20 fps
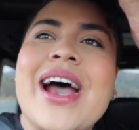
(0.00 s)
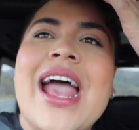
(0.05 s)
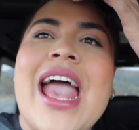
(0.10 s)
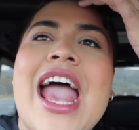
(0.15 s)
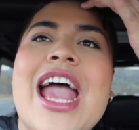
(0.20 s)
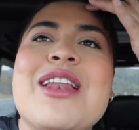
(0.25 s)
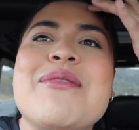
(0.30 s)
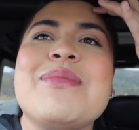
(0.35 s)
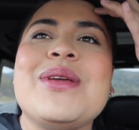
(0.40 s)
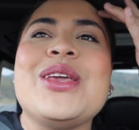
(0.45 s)

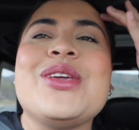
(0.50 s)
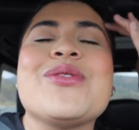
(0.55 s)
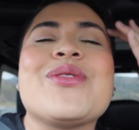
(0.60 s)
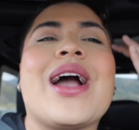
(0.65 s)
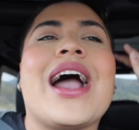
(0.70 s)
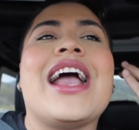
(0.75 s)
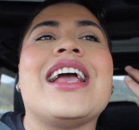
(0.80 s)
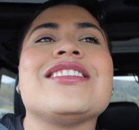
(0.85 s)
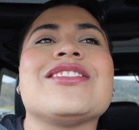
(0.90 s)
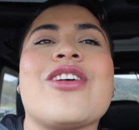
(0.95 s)
and me, you
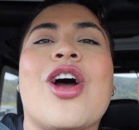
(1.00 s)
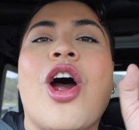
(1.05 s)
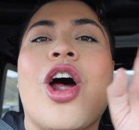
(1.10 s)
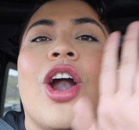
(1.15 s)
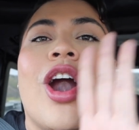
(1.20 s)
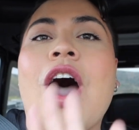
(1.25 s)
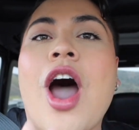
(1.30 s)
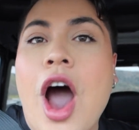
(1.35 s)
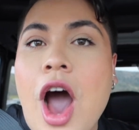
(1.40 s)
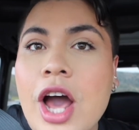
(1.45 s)
guys,
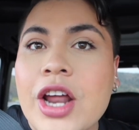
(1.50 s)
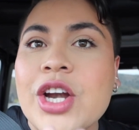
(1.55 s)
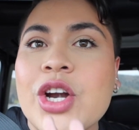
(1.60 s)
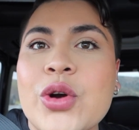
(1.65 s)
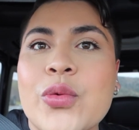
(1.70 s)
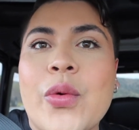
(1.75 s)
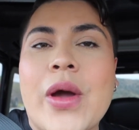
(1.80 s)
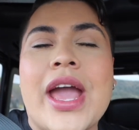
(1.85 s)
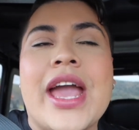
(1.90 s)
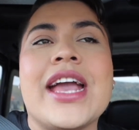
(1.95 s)
are on our
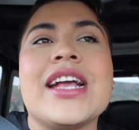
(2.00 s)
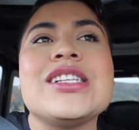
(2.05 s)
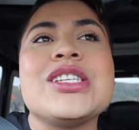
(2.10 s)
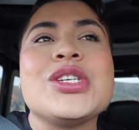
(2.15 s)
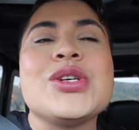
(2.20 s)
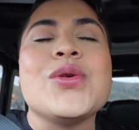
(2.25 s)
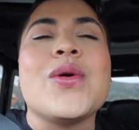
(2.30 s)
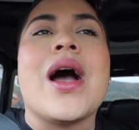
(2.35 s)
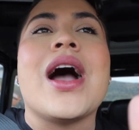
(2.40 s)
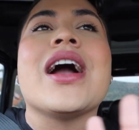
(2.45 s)
way
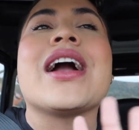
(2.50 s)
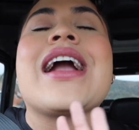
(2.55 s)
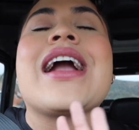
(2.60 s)
to a